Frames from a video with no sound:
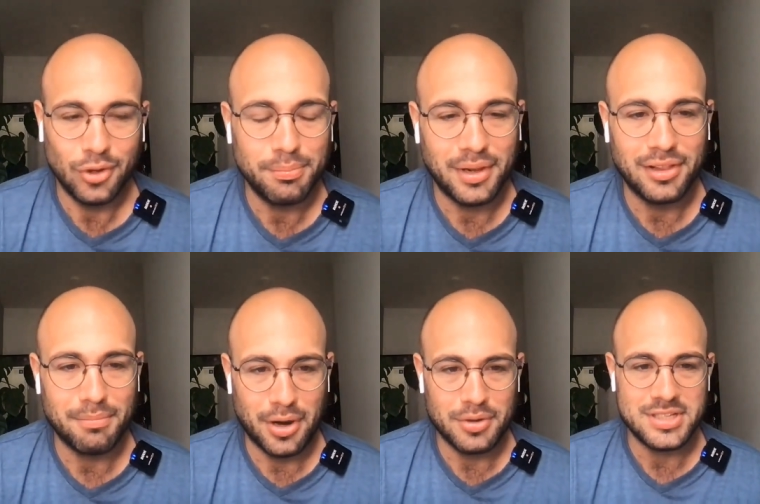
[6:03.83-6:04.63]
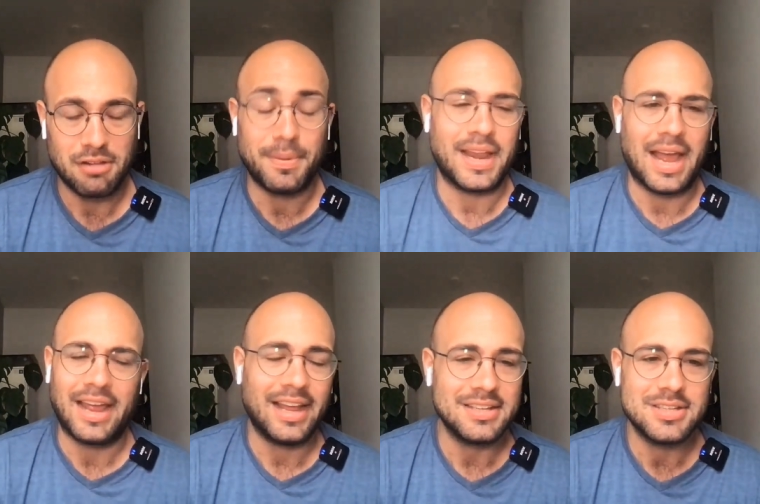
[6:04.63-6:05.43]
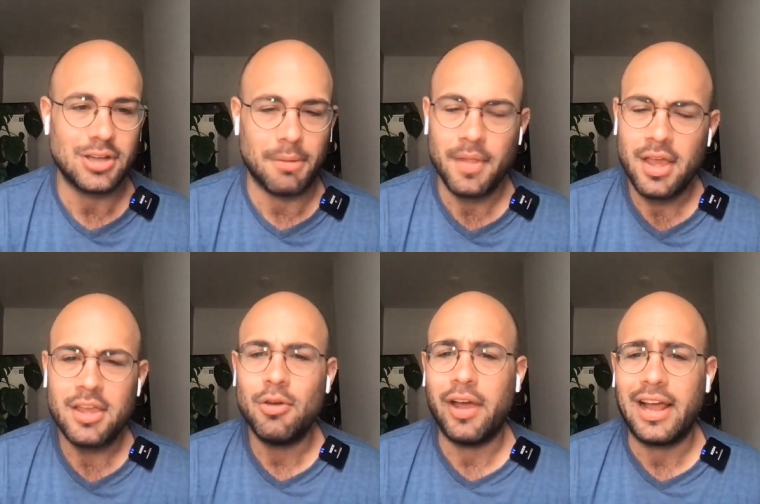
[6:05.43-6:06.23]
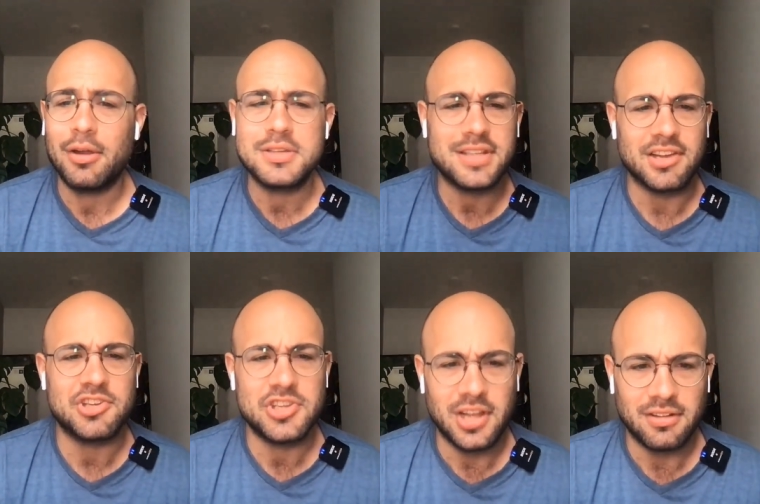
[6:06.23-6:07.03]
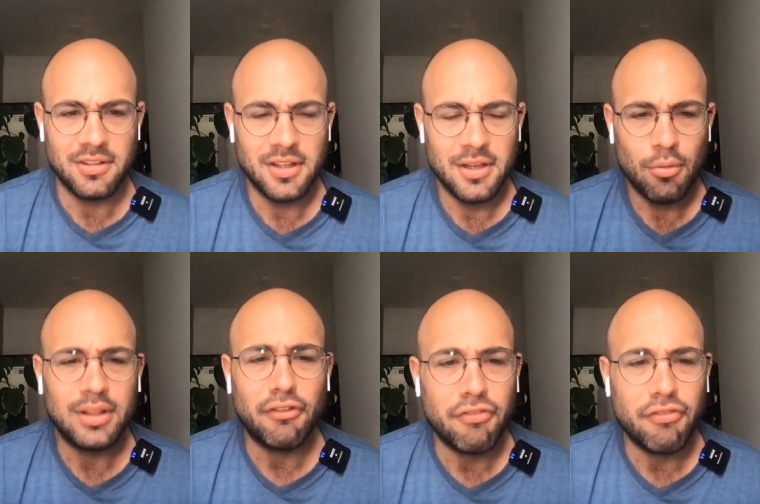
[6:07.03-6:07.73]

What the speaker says: build it by yourself. But I gotta stop. Your hair looks like shit. What the